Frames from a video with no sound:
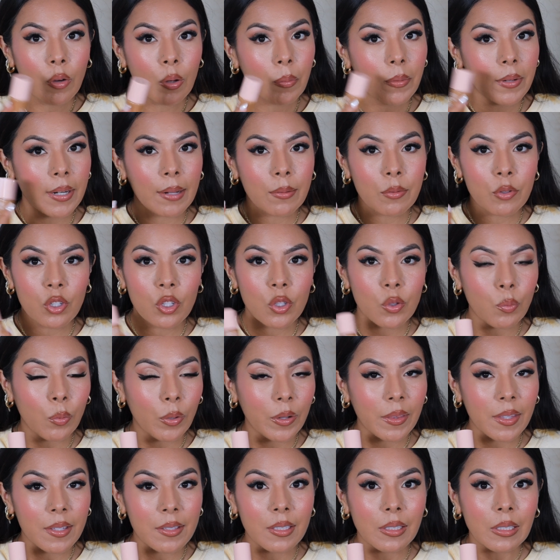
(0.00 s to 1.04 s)
one, when I was just
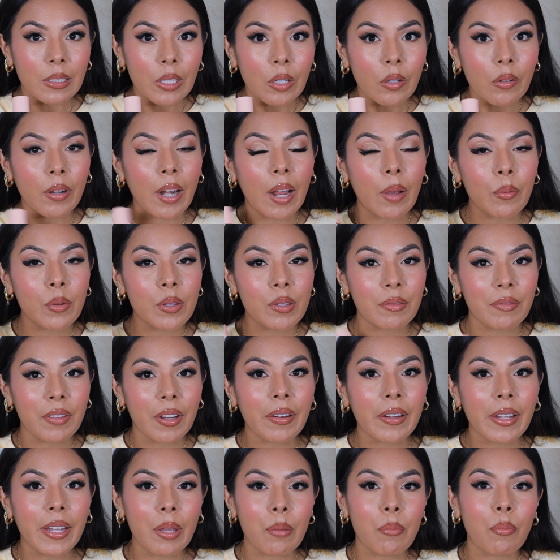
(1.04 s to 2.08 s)
wearing this alone, I was
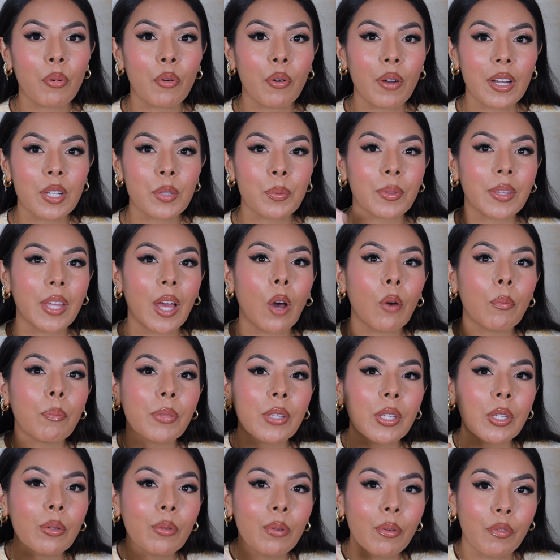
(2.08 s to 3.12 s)
very impressed with
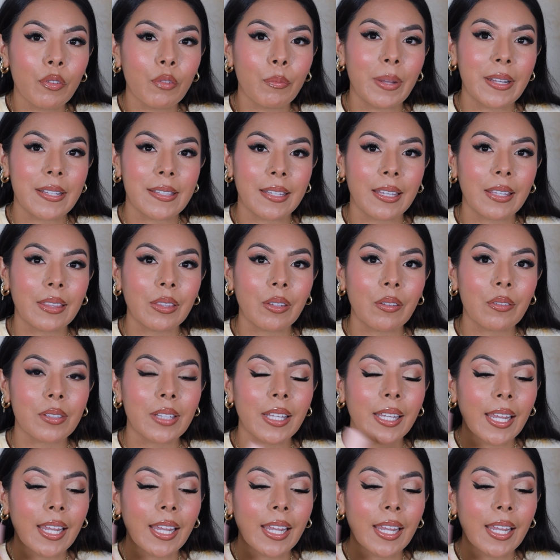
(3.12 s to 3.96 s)
how beautiful my skin looked.